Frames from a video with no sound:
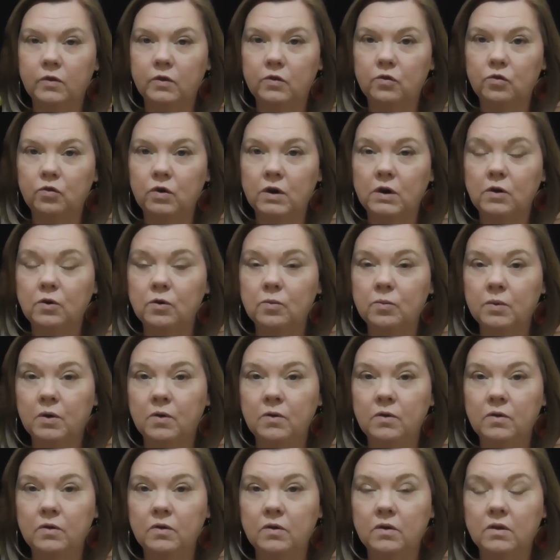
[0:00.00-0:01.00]
of the tree
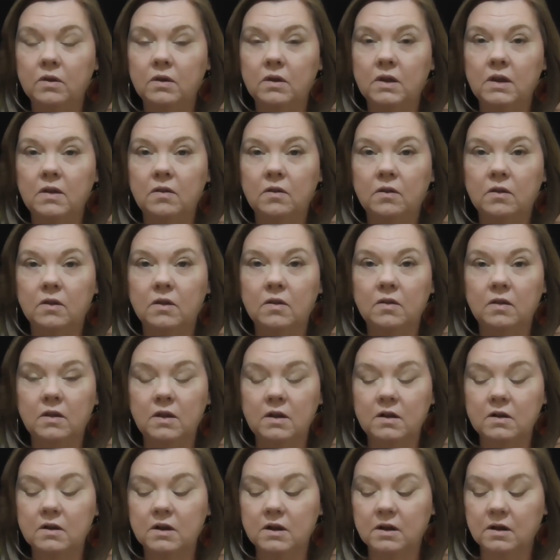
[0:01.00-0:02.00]
almost hits the
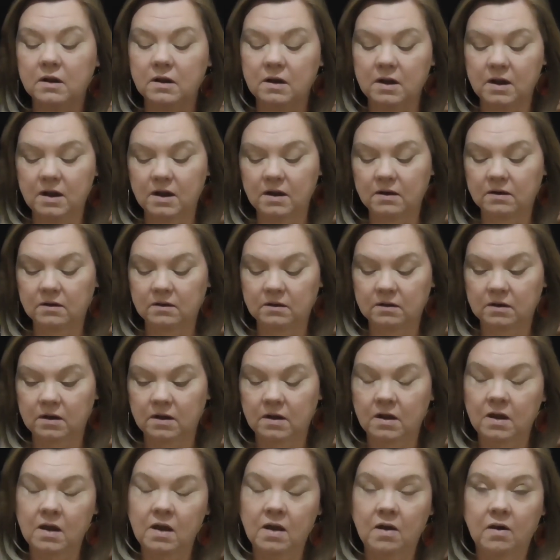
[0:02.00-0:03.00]
ceiling, and
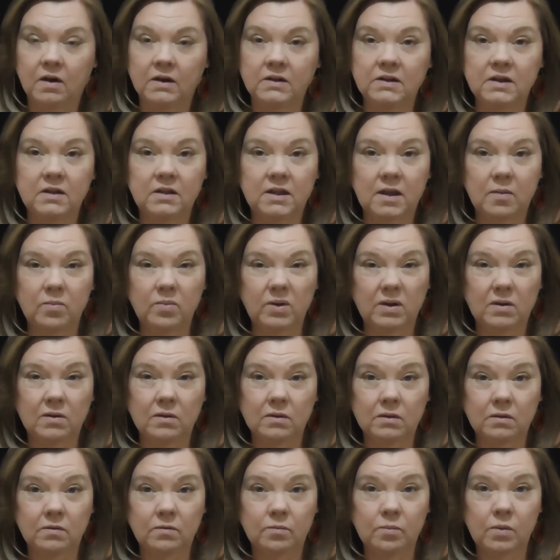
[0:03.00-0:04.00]
I did that
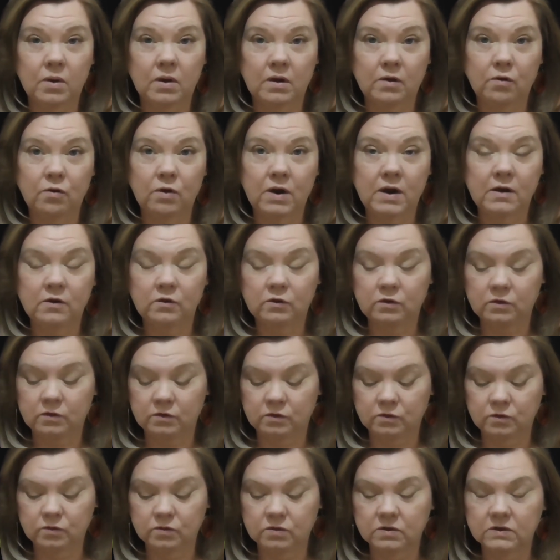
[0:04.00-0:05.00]
because of my
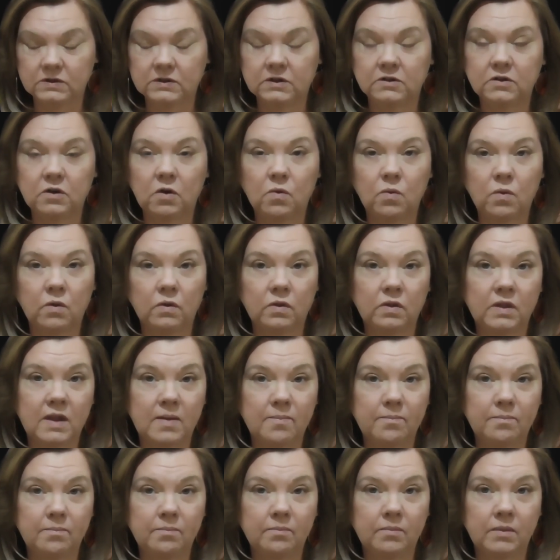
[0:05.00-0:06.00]
granddaughters. I don't want
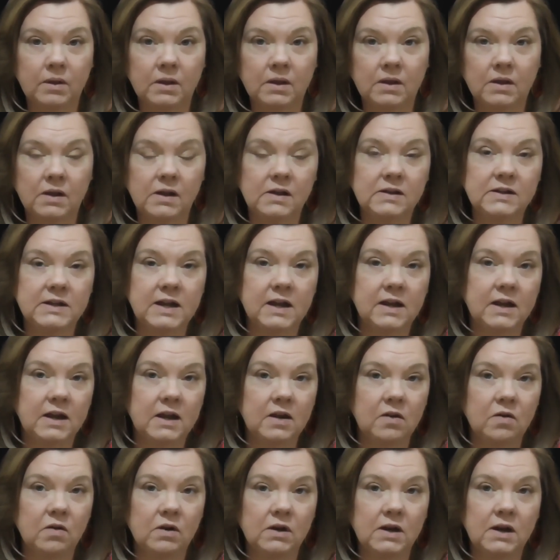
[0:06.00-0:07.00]
them
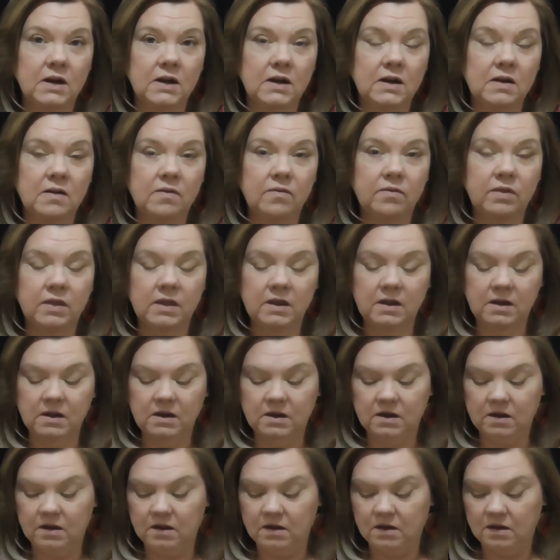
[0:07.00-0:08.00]
tugging on any of
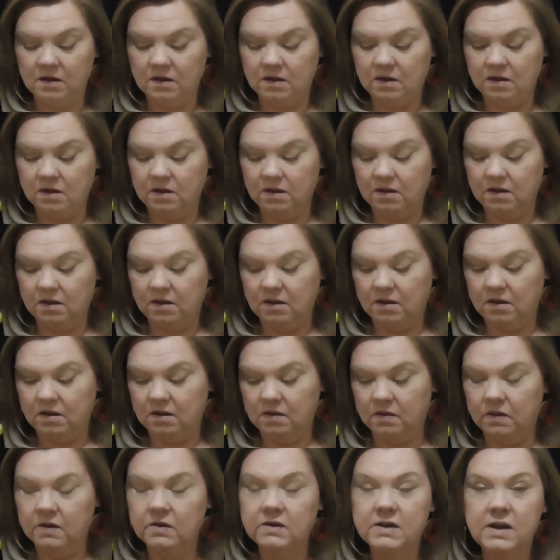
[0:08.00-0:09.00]

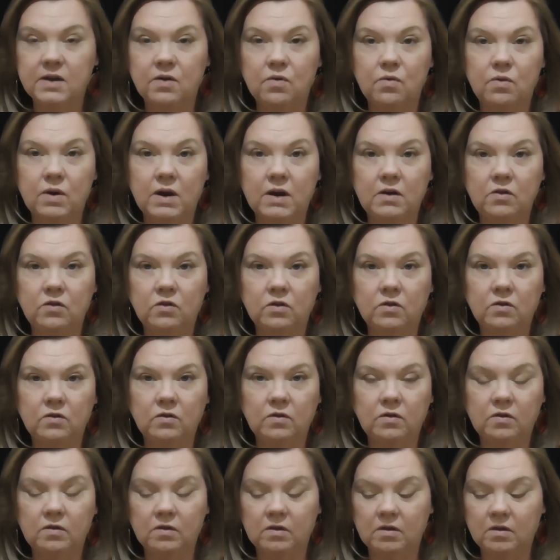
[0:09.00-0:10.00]
the
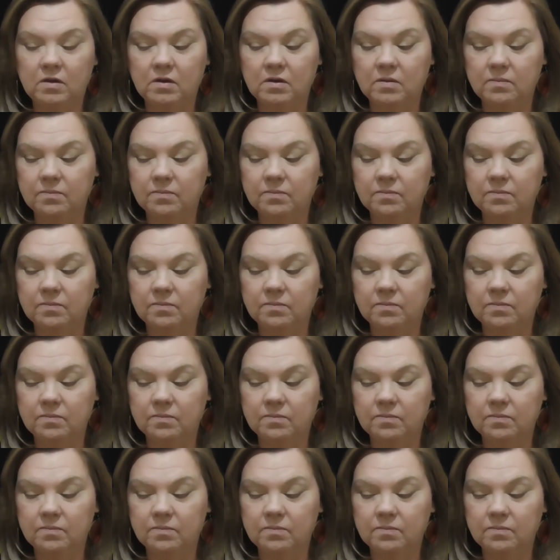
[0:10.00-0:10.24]
decorations.